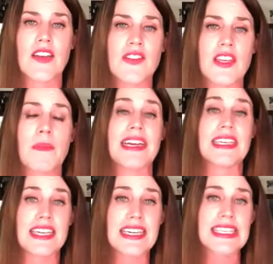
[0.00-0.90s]
if somebody
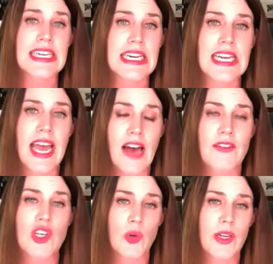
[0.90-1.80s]
does need to have
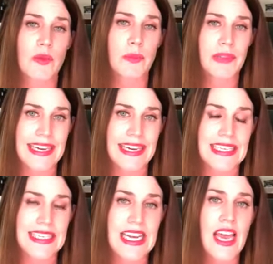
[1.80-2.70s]
a joint
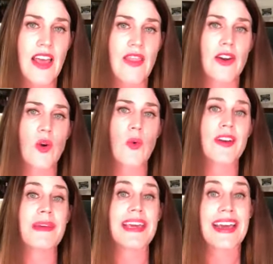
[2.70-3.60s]
replaced, they're going
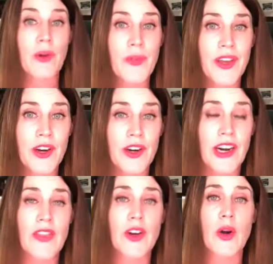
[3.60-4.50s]
to be healthier
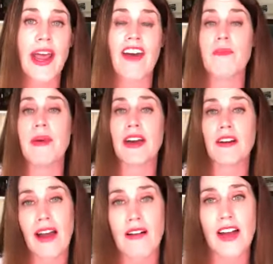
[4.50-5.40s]
and they're going to have better
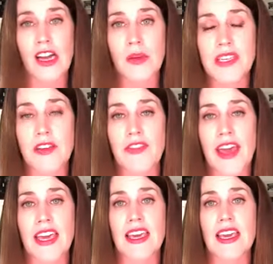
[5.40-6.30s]
outcomes if
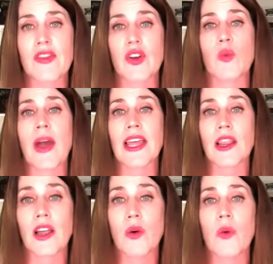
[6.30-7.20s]
they can get their weight
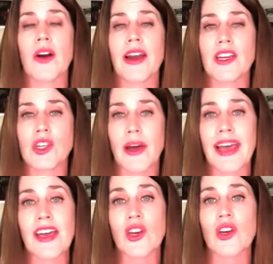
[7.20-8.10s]
lower into
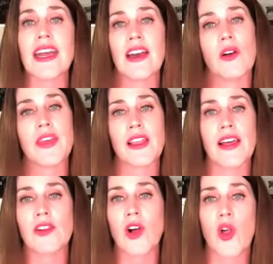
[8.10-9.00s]
a good, healthy
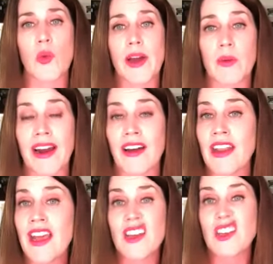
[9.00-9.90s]
level all the way
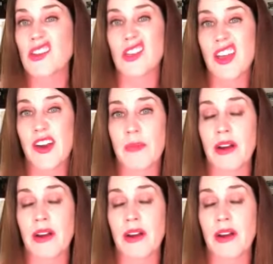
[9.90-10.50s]
around. So there's a lot of